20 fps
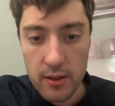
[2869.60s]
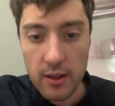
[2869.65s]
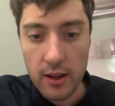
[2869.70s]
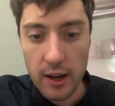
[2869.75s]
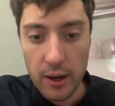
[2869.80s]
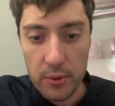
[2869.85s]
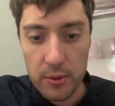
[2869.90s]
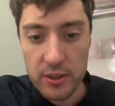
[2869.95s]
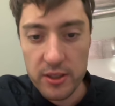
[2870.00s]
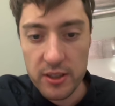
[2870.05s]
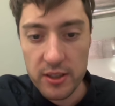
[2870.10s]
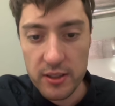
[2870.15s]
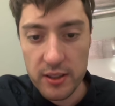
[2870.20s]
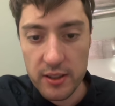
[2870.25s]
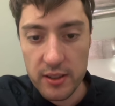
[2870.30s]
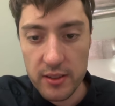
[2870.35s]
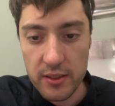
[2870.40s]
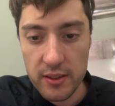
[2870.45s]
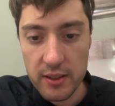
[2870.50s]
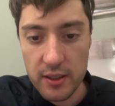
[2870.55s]
I wish it
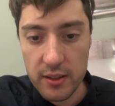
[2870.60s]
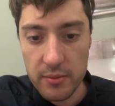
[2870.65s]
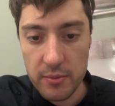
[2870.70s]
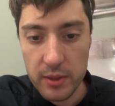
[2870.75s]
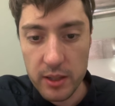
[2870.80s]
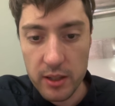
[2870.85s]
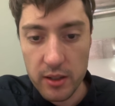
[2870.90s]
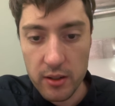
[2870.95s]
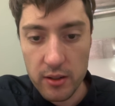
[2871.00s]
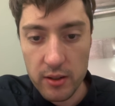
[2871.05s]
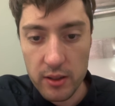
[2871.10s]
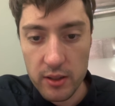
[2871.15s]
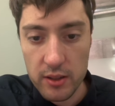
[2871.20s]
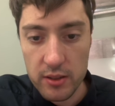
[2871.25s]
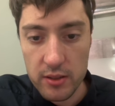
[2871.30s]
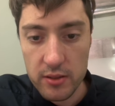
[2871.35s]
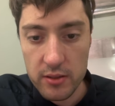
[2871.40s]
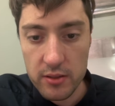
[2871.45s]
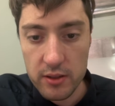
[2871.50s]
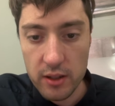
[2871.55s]
didn't give me all
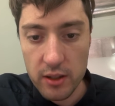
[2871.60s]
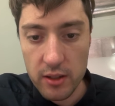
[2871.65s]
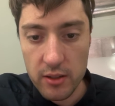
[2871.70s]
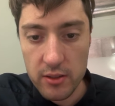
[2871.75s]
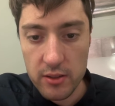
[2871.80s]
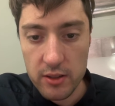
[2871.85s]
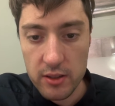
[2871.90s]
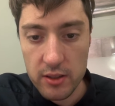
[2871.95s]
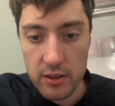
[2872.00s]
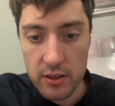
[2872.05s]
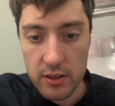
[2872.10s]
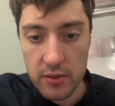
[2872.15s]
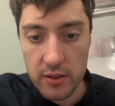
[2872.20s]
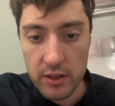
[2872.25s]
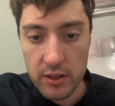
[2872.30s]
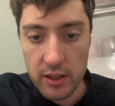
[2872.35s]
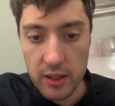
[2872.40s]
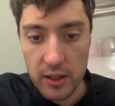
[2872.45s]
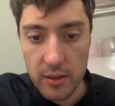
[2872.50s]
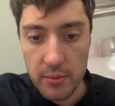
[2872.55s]
this nonsense every
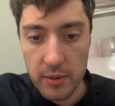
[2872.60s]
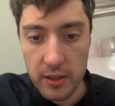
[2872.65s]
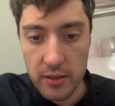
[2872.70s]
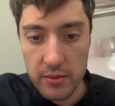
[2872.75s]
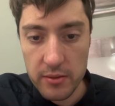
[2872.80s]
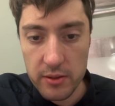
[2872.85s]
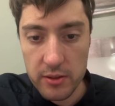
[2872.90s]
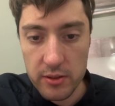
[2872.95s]
time I